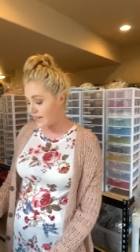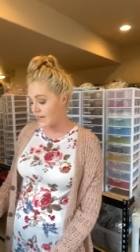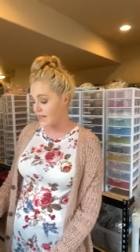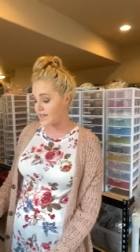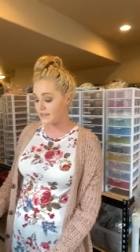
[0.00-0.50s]

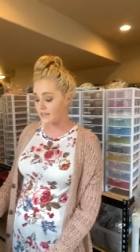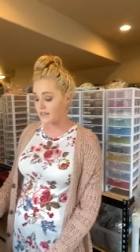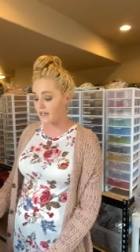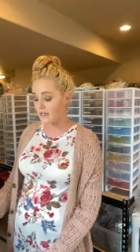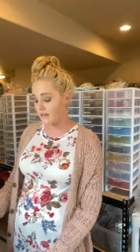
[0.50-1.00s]
it's
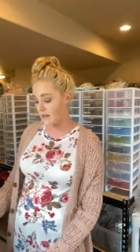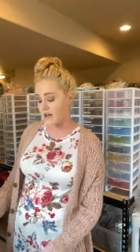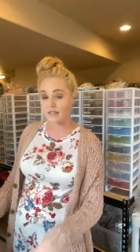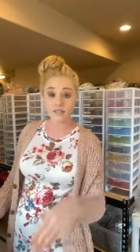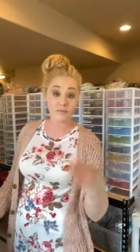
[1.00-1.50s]

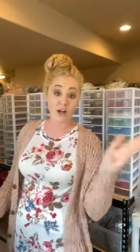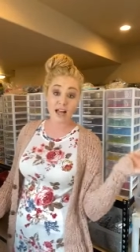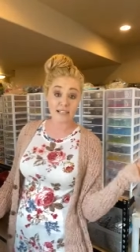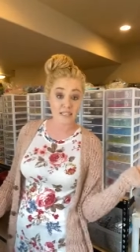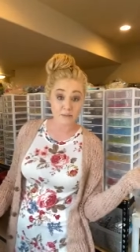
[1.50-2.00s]
a
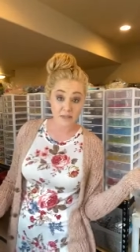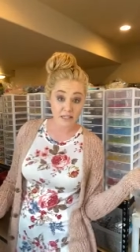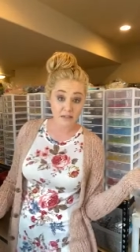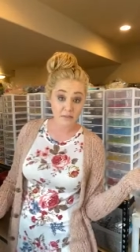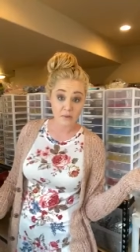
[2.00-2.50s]
surprise to
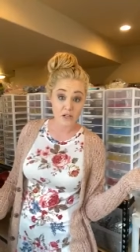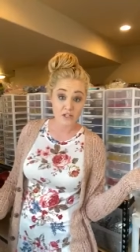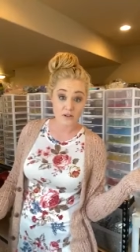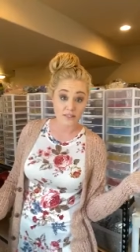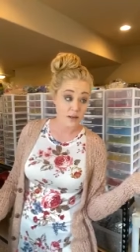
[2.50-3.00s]
me what
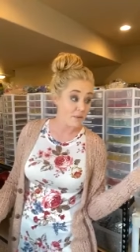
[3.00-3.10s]
shows up,